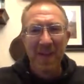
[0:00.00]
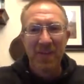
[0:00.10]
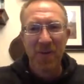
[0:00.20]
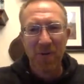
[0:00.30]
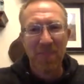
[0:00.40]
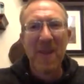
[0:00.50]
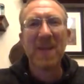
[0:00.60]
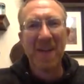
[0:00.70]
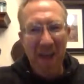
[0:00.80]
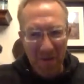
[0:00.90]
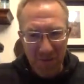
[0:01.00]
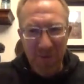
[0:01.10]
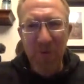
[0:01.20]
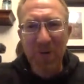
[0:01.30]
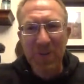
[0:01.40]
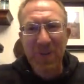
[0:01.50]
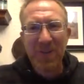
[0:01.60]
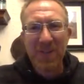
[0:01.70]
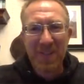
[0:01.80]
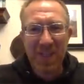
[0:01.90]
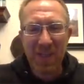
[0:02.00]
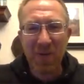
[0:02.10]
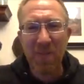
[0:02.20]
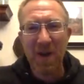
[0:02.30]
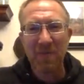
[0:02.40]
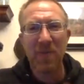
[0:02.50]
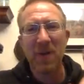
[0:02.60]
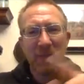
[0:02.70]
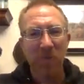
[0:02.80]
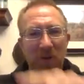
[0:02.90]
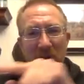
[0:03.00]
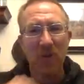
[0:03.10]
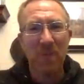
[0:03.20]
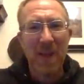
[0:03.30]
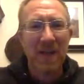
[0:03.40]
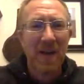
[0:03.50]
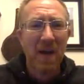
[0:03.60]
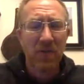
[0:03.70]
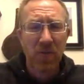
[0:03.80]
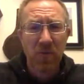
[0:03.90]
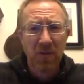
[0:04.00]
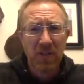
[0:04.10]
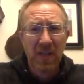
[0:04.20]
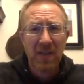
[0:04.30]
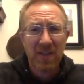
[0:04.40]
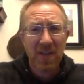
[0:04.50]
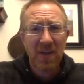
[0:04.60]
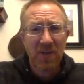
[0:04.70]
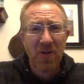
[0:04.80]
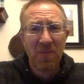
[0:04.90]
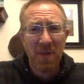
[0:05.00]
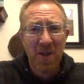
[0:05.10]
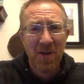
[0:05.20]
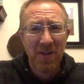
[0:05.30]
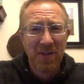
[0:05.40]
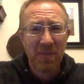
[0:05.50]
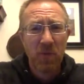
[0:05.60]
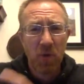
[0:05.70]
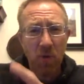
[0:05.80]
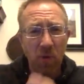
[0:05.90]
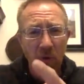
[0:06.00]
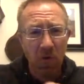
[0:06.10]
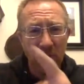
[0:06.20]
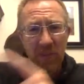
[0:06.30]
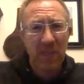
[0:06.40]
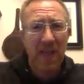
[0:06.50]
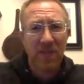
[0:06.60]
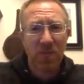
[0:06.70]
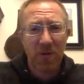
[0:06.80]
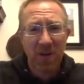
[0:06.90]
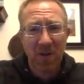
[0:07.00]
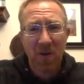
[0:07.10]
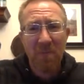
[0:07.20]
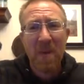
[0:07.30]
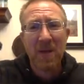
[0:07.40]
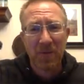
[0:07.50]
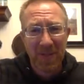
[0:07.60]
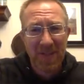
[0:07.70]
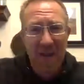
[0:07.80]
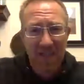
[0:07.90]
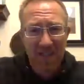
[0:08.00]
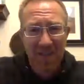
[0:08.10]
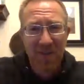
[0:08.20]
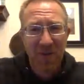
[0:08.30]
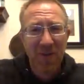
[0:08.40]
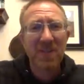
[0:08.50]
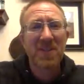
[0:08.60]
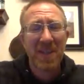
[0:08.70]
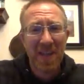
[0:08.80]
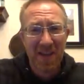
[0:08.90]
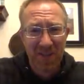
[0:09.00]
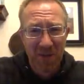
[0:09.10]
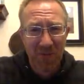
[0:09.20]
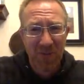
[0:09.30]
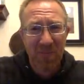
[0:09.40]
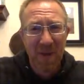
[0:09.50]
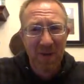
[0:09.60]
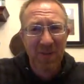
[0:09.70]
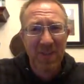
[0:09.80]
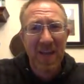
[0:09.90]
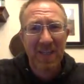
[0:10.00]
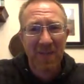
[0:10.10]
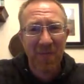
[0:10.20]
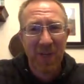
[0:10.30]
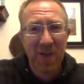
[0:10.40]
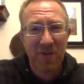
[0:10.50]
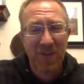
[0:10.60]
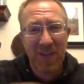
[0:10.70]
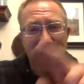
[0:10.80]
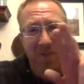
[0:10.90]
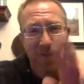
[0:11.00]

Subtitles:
Dirt Bandit Outdoors, good to see you, my friend. Dirt Bandit Outdoors is going to turn me on to some cool homesteads. We're going to go metal detecting. So you're going to see us doing some metal detecting videos together.